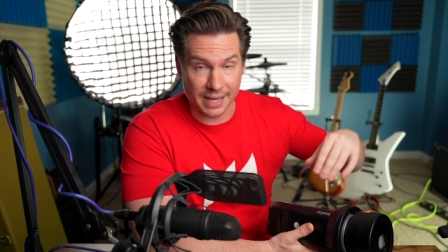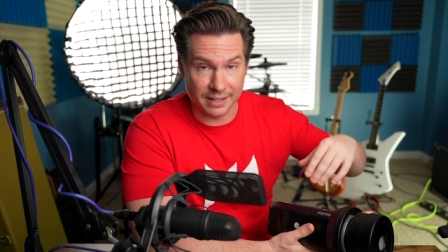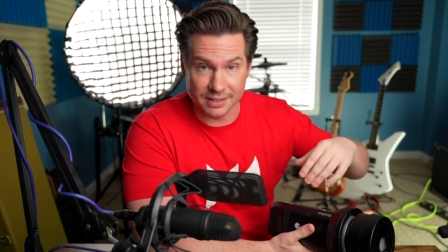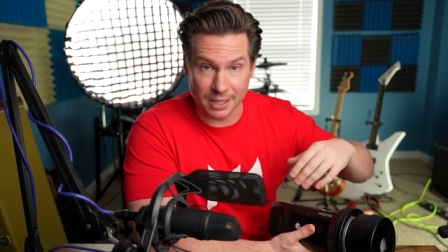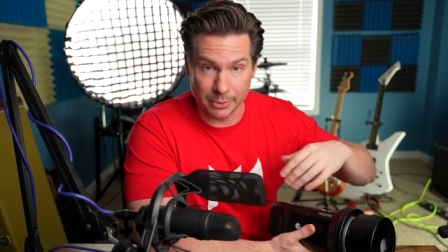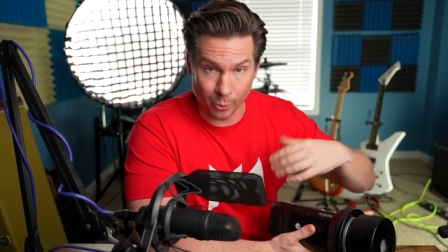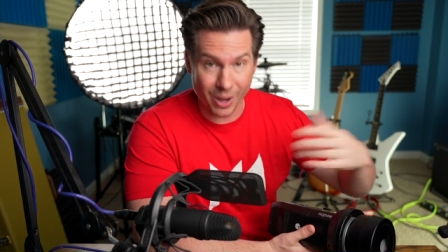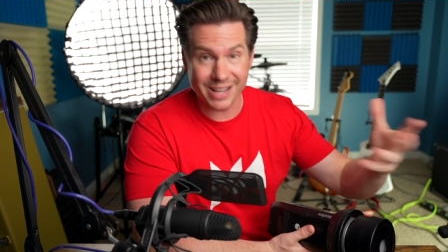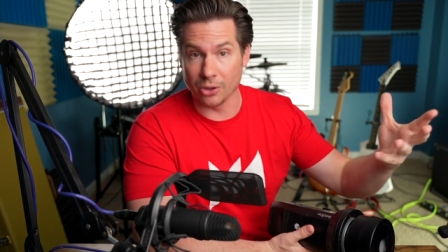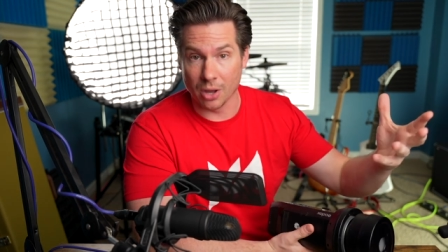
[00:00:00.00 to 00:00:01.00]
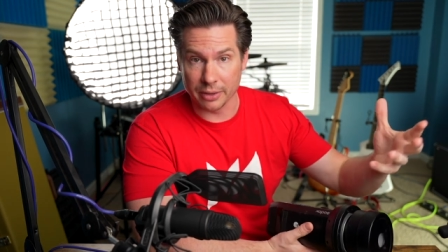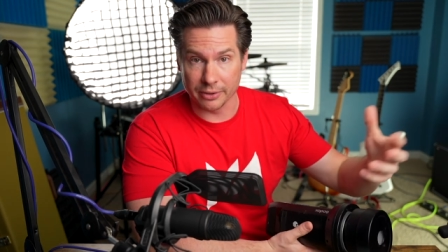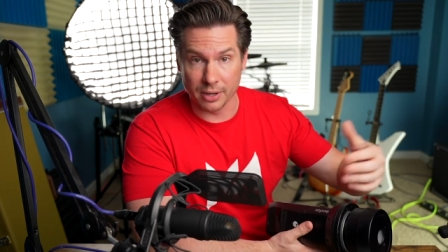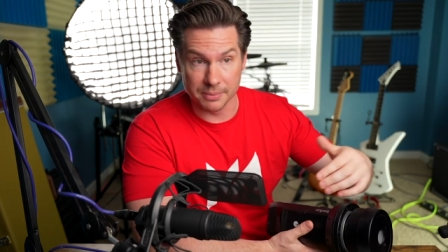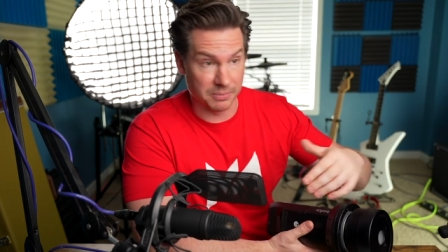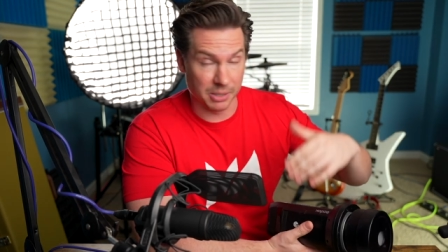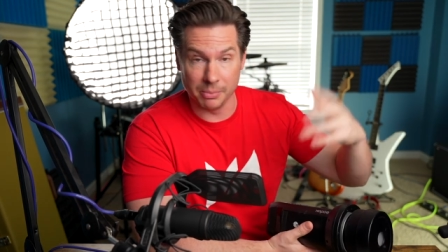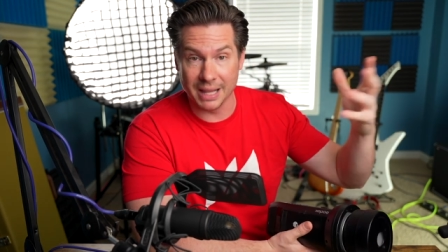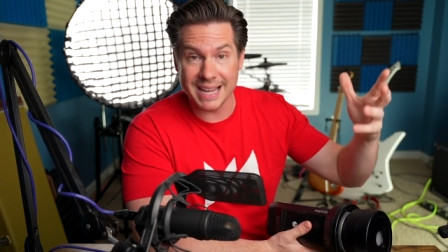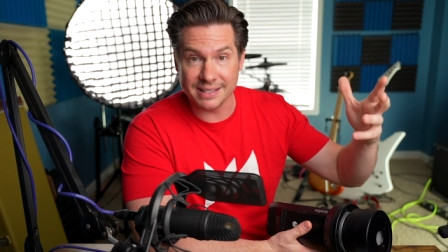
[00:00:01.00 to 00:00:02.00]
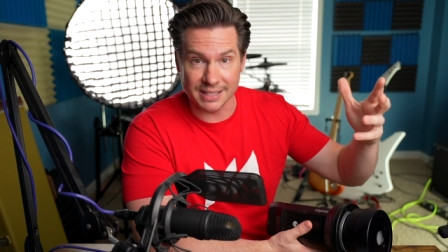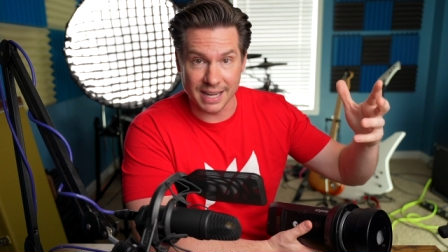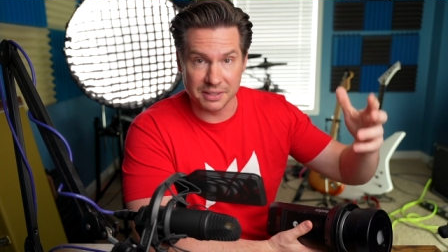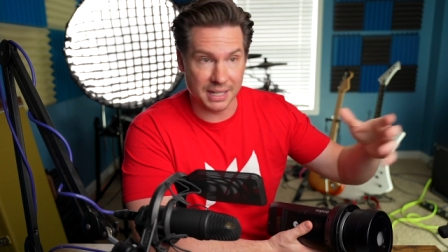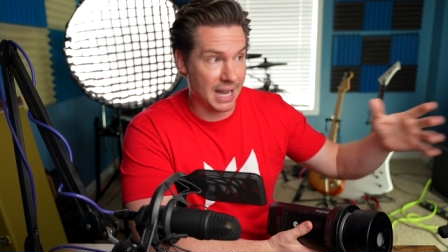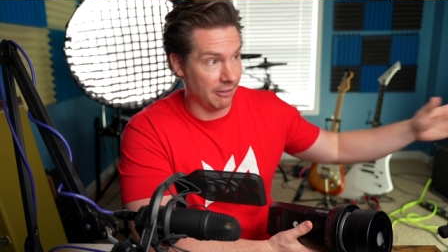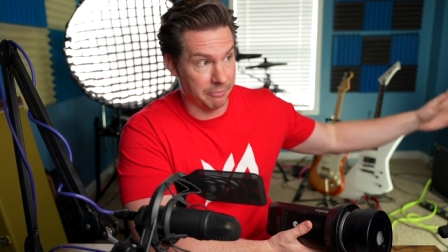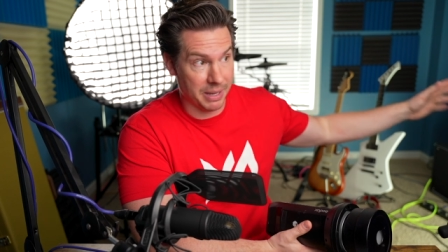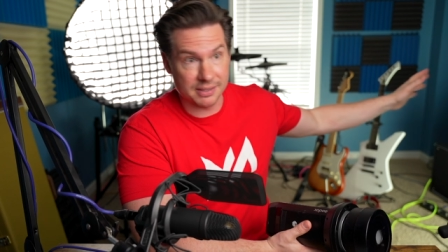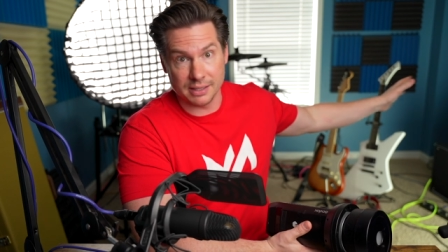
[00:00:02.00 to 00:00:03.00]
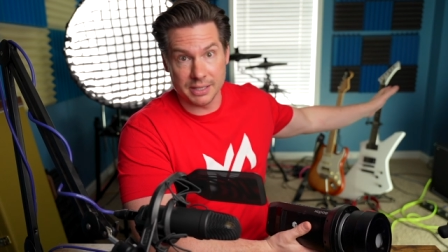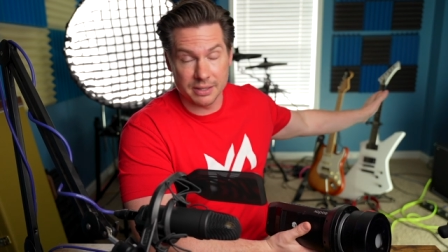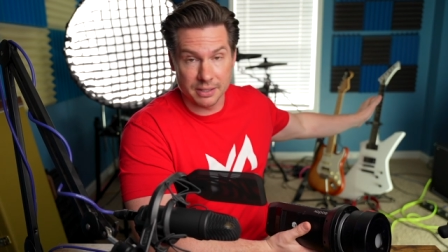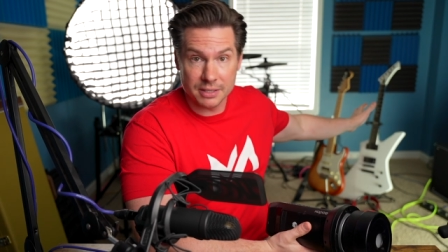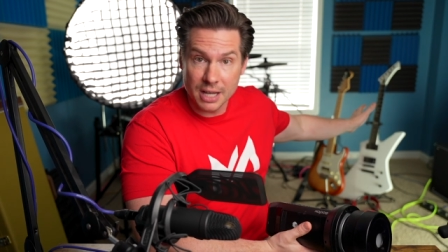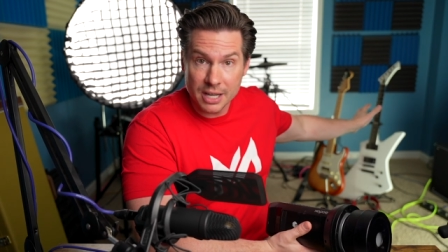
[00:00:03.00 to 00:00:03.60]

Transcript: I can set up the white cloth on some light stands and have basically this